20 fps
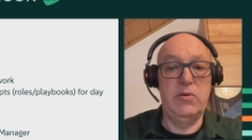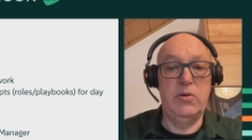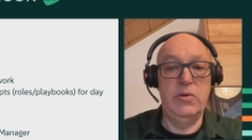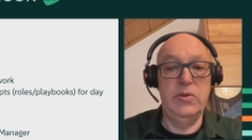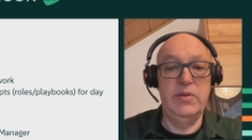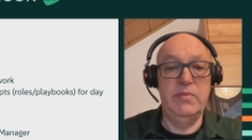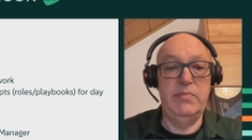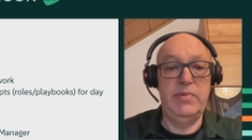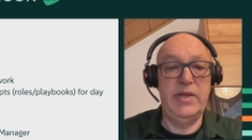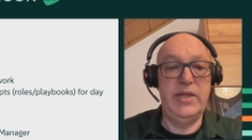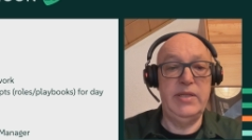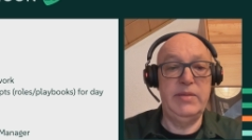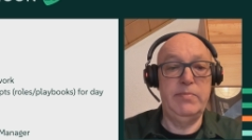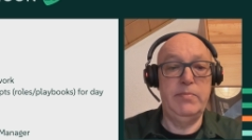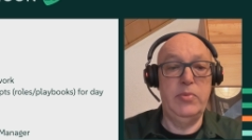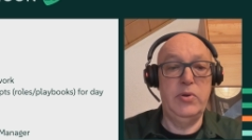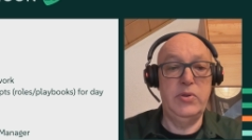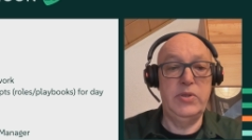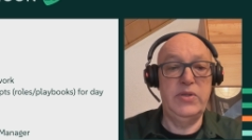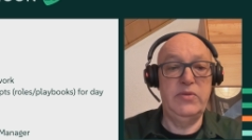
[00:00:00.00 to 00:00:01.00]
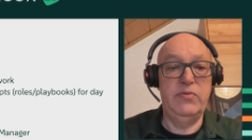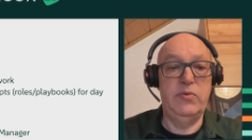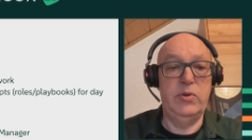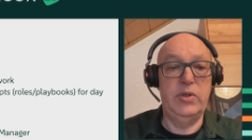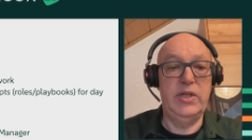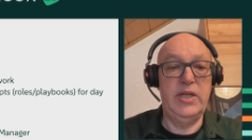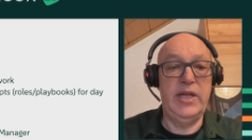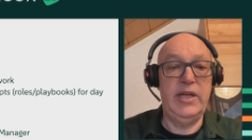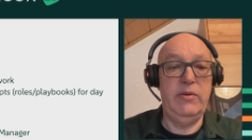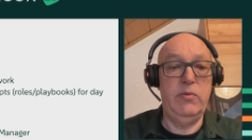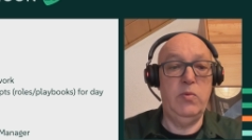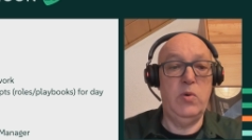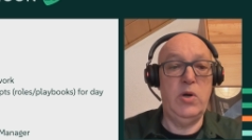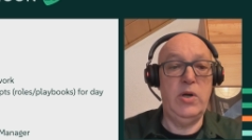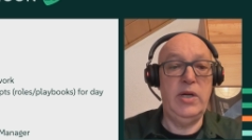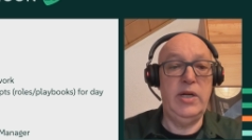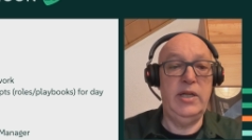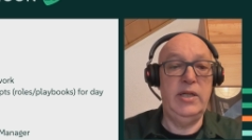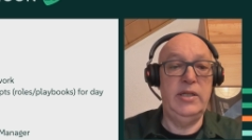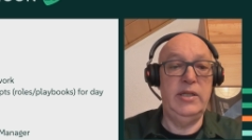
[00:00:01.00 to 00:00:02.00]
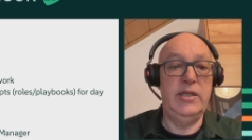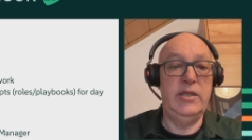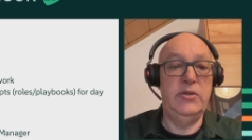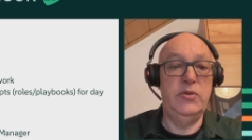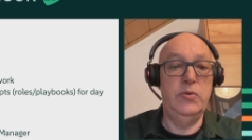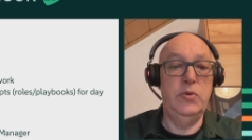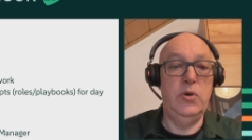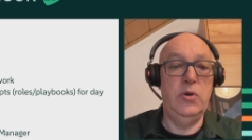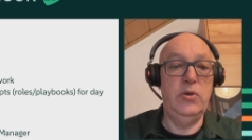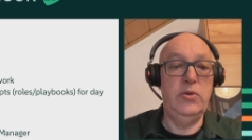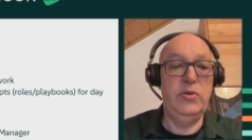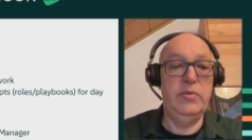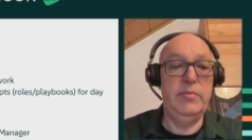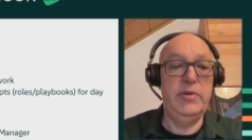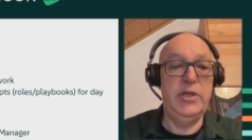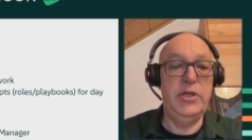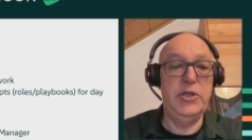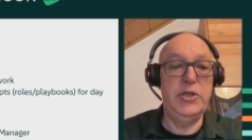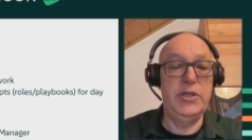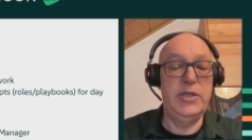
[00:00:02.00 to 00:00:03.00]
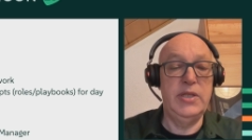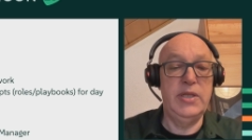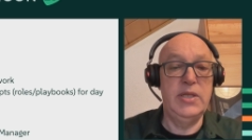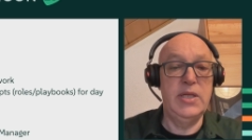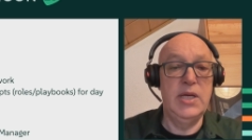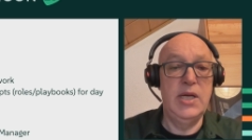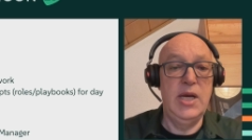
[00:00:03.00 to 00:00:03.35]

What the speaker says: roles and playbooks for day 1 and day 2 automation,